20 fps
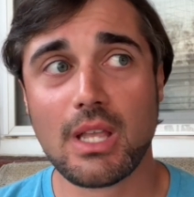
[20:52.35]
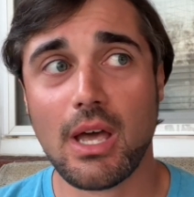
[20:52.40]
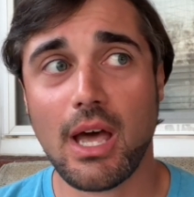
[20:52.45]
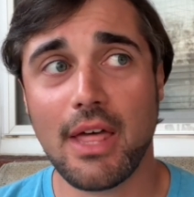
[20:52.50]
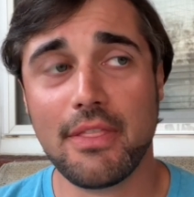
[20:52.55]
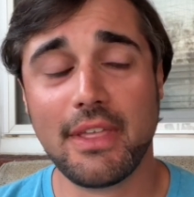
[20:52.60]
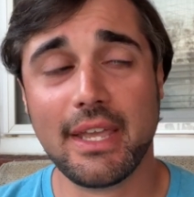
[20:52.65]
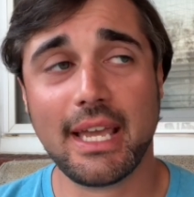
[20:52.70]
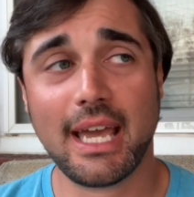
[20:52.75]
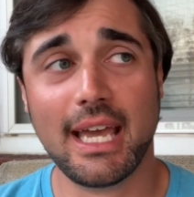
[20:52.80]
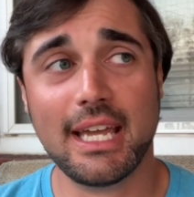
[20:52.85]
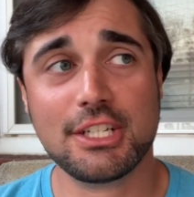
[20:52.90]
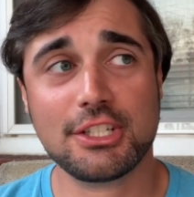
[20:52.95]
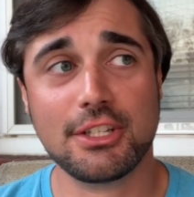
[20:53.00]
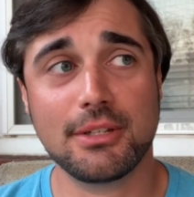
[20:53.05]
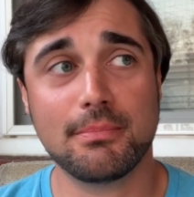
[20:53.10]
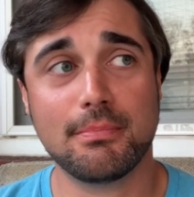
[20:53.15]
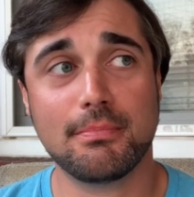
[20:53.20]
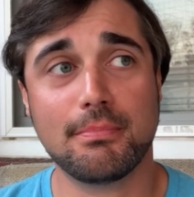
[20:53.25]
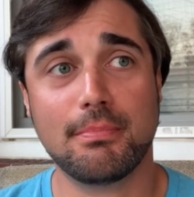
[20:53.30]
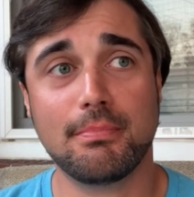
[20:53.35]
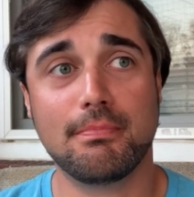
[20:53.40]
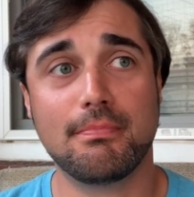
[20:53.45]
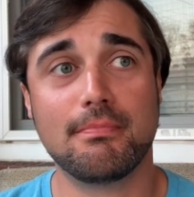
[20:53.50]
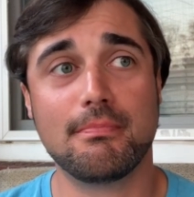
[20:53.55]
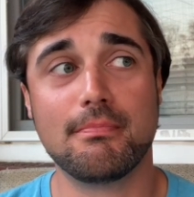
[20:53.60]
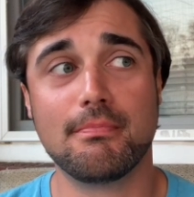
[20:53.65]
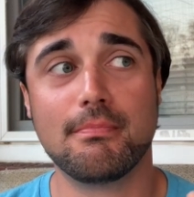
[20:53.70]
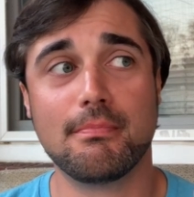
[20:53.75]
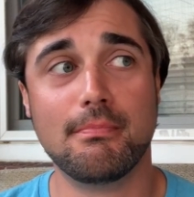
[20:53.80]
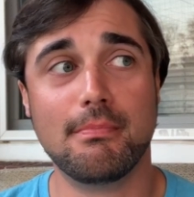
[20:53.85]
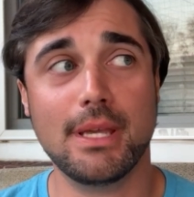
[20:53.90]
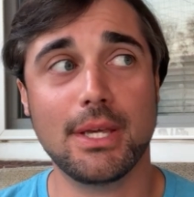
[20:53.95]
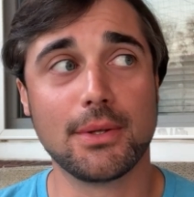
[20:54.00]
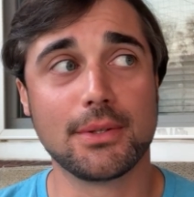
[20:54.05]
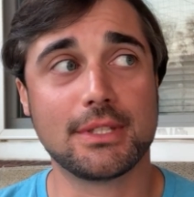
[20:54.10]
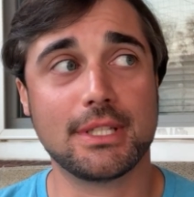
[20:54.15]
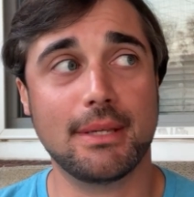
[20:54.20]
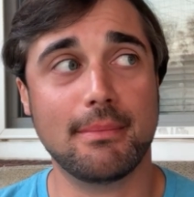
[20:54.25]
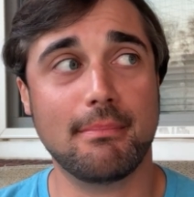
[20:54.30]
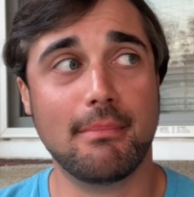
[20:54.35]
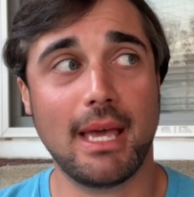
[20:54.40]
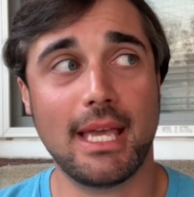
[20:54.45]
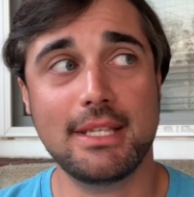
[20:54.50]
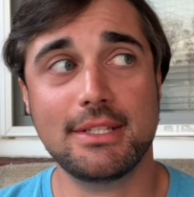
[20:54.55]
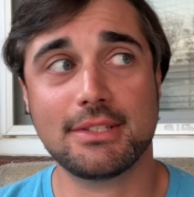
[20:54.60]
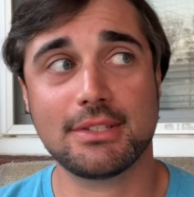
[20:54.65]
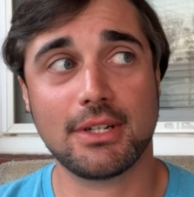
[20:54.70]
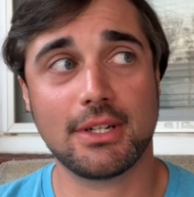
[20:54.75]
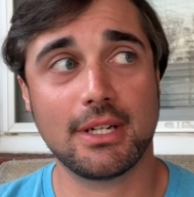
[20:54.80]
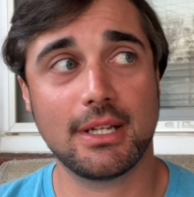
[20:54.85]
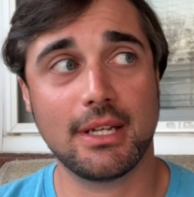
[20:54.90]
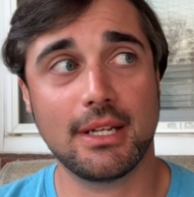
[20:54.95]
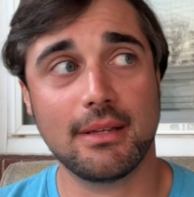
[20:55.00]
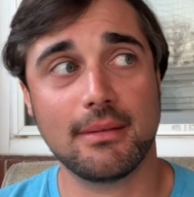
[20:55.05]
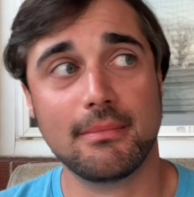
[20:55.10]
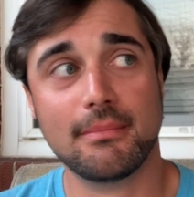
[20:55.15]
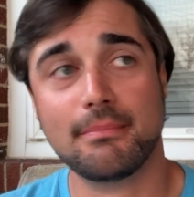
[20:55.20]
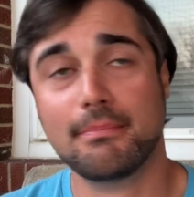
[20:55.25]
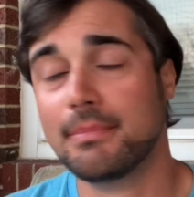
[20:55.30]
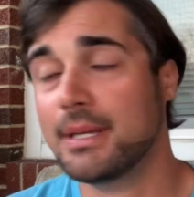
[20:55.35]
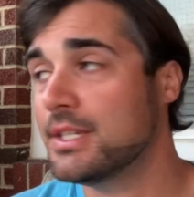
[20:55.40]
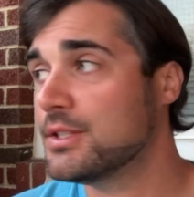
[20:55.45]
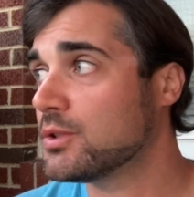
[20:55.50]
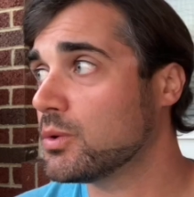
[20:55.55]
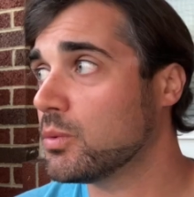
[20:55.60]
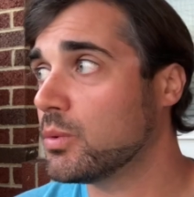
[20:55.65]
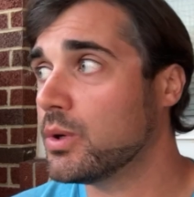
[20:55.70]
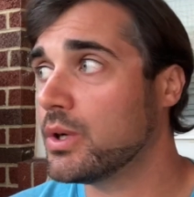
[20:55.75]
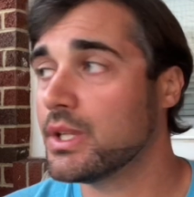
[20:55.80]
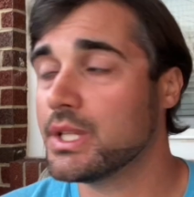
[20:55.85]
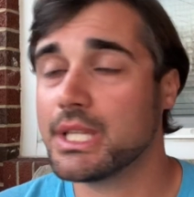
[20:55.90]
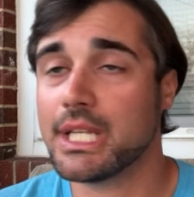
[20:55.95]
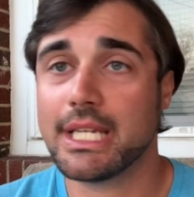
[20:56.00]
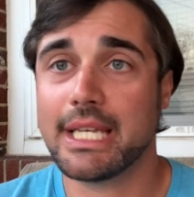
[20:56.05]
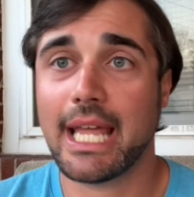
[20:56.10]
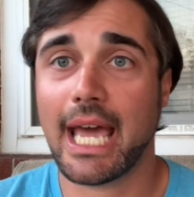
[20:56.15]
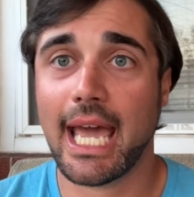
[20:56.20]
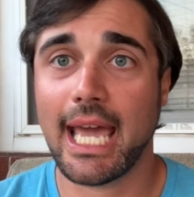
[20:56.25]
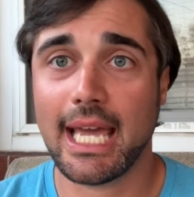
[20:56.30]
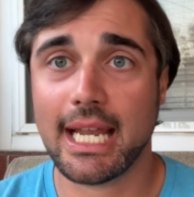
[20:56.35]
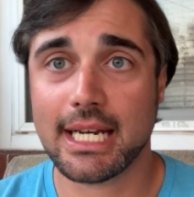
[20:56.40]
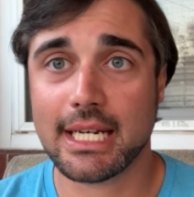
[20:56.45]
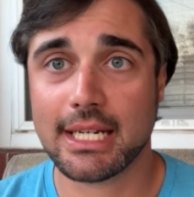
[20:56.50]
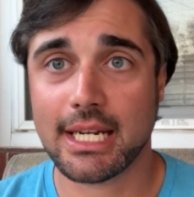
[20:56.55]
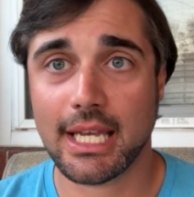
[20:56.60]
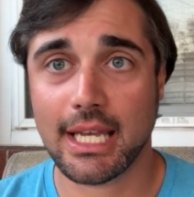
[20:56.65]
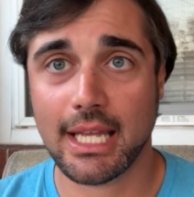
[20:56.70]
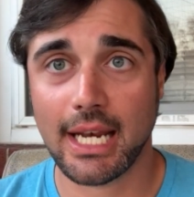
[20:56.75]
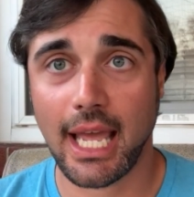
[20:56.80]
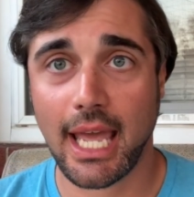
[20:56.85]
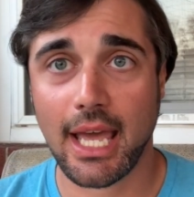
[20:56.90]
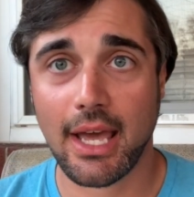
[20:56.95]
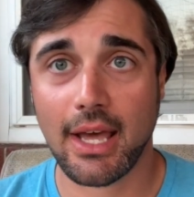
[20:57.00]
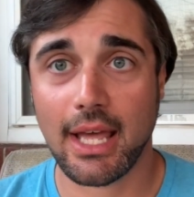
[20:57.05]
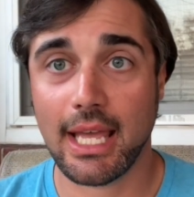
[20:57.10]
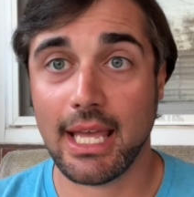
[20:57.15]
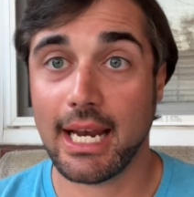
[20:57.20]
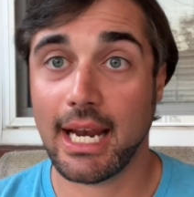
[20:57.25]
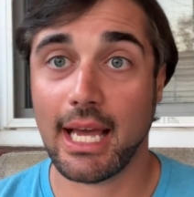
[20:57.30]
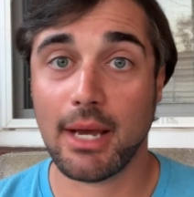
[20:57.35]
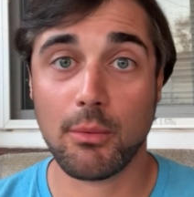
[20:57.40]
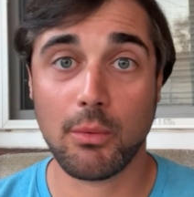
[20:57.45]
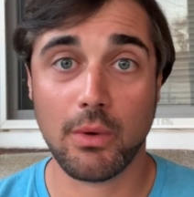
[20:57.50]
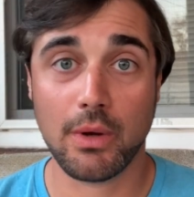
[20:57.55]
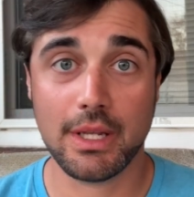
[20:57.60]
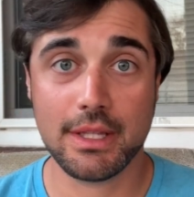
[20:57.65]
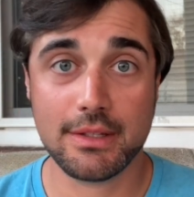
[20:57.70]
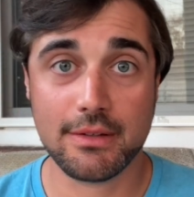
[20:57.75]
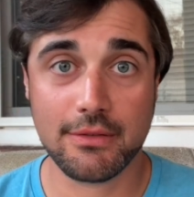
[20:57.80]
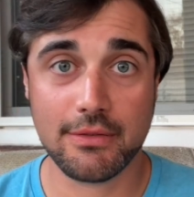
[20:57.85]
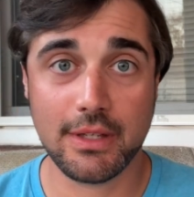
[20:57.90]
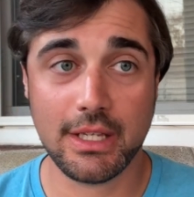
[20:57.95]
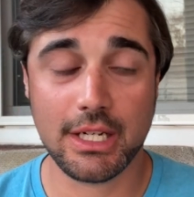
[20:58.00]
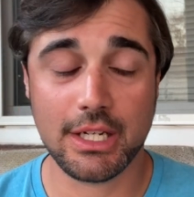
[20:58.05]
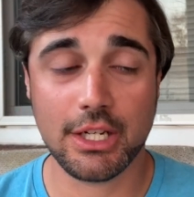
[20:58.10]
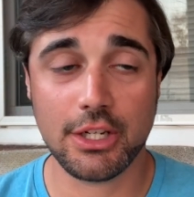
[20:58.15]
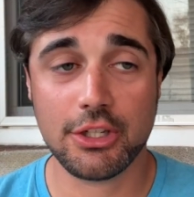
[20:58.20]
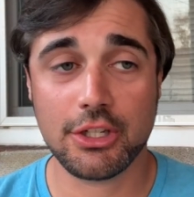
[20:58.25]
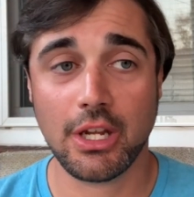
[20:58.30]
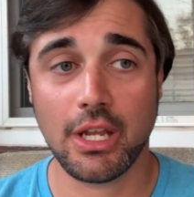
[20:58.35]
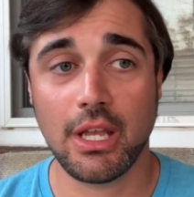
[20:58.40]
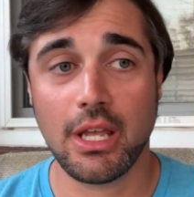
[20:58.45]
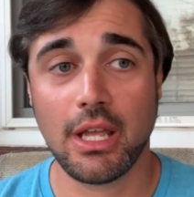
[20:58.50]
I think I actually built it based on a piece of wood that Dad had cut out and I wanted to finish.